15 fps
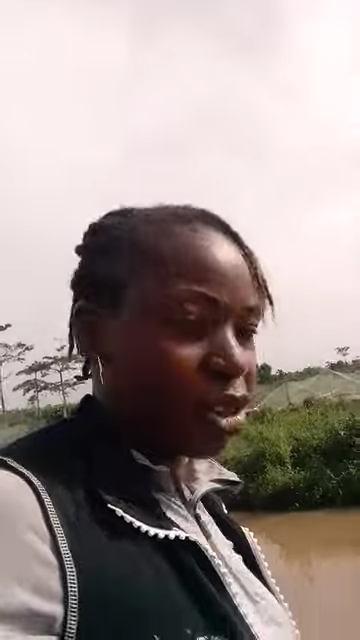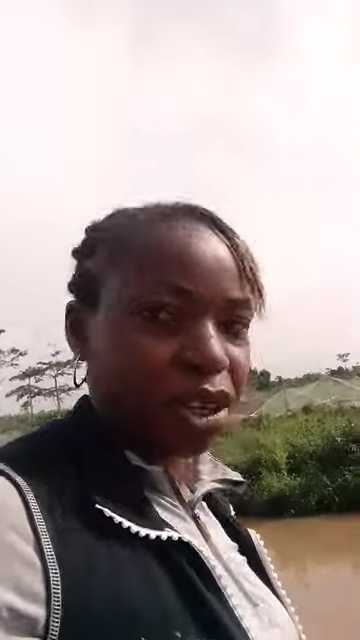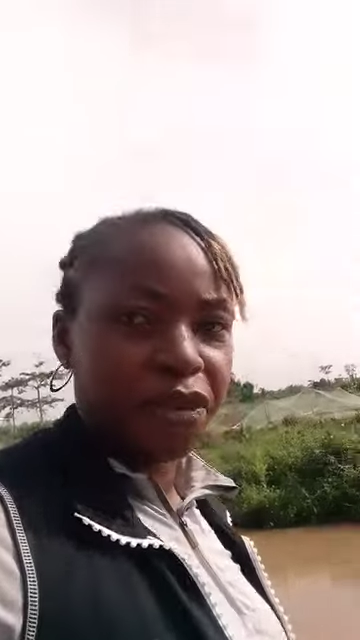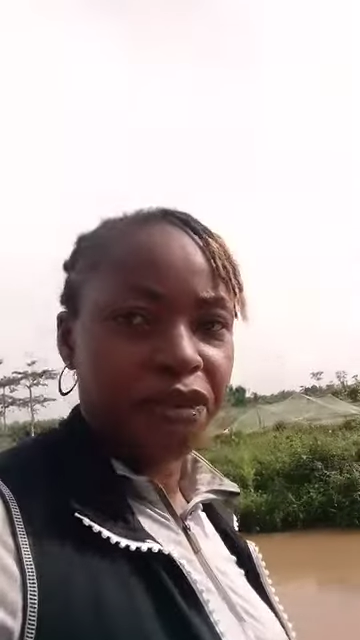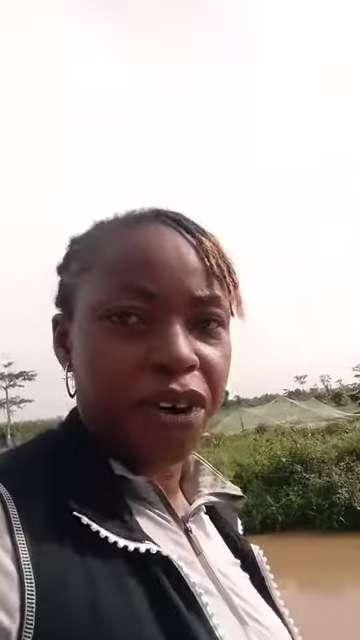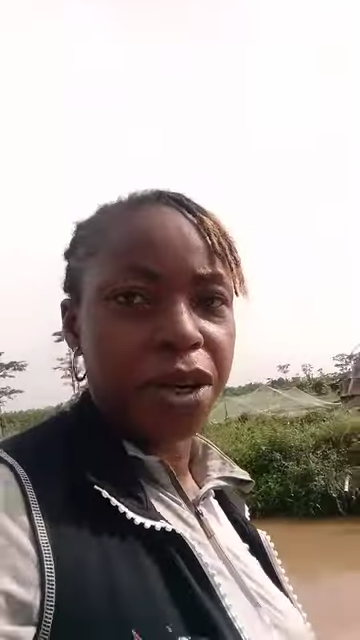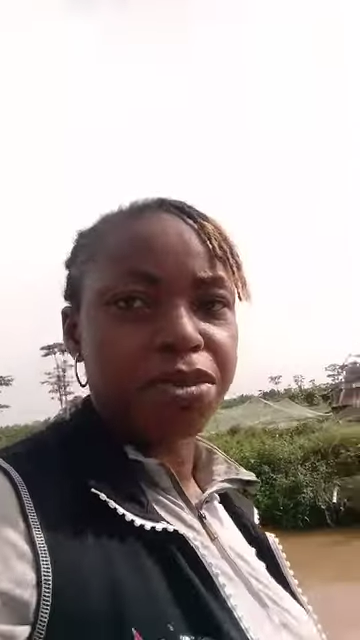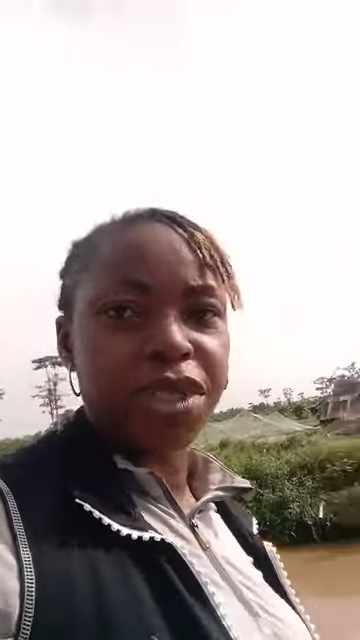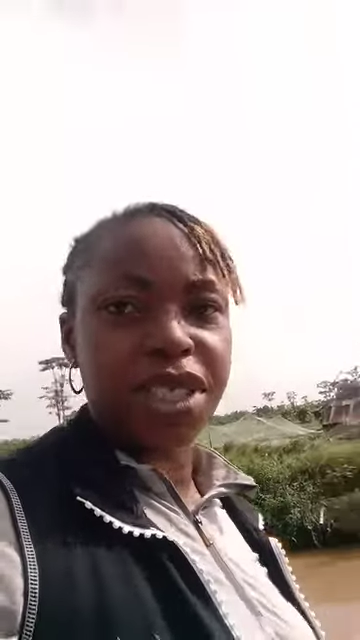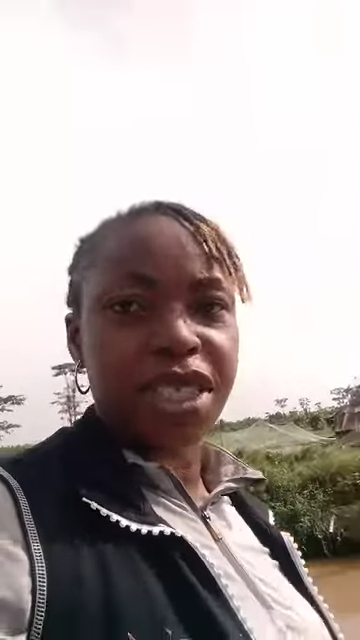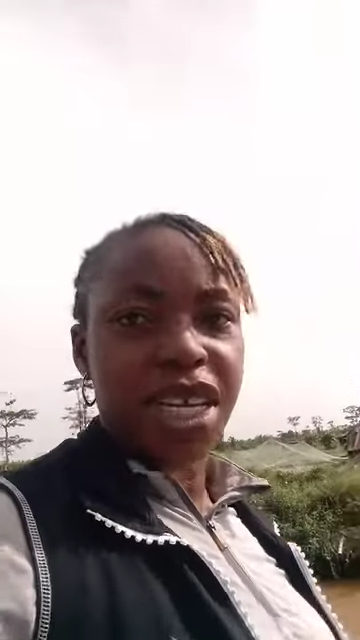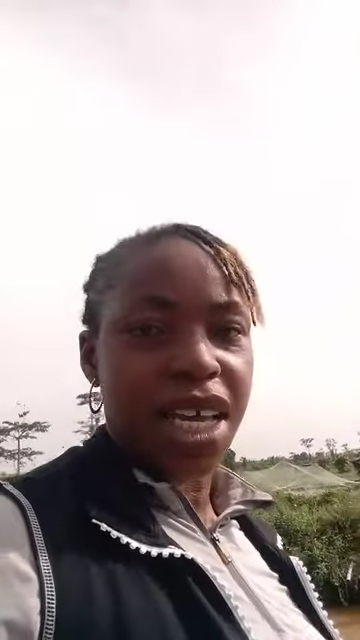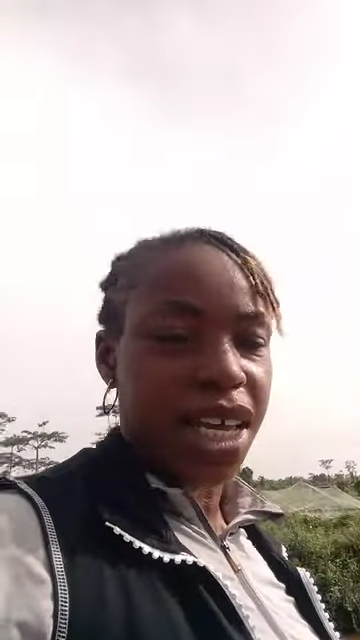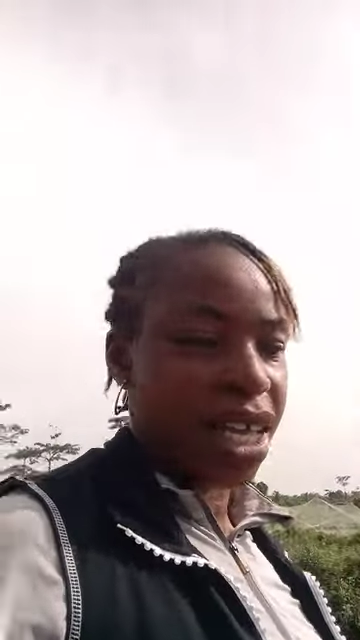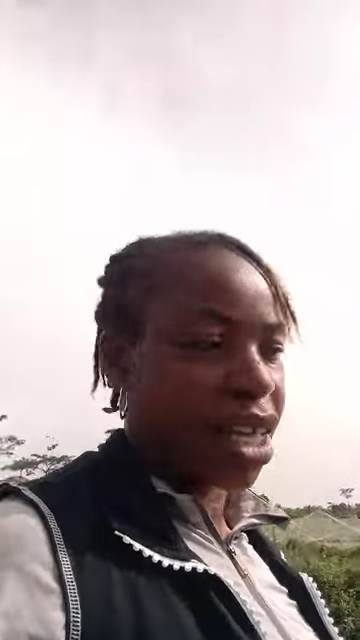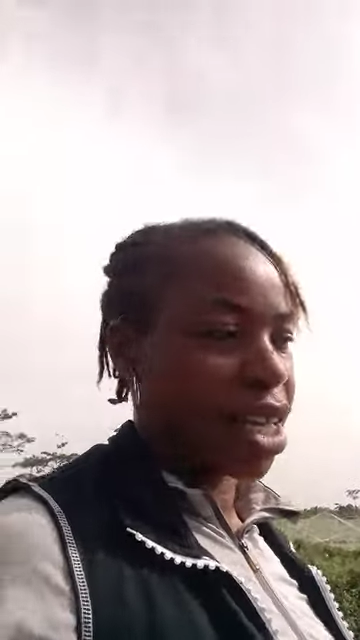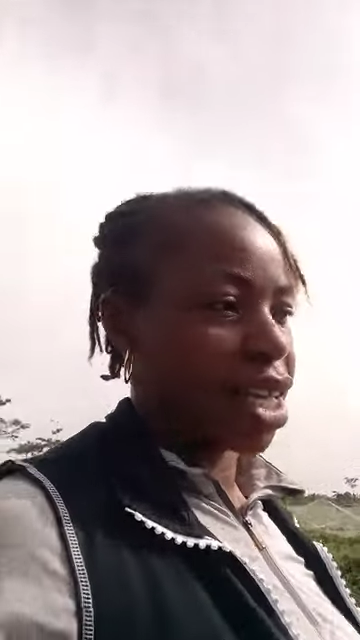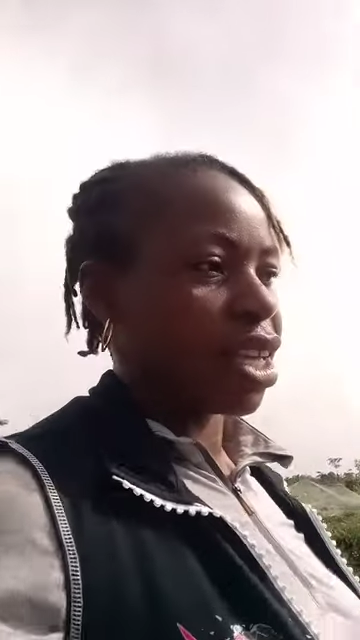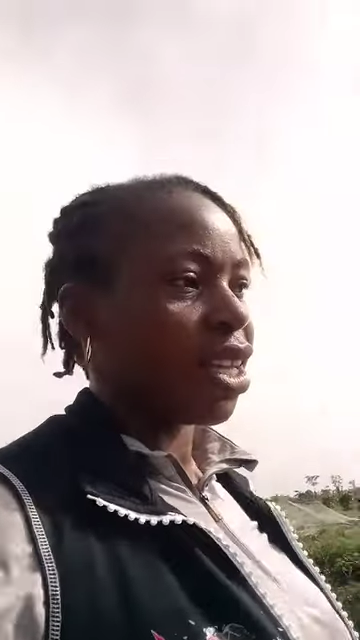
the farms here.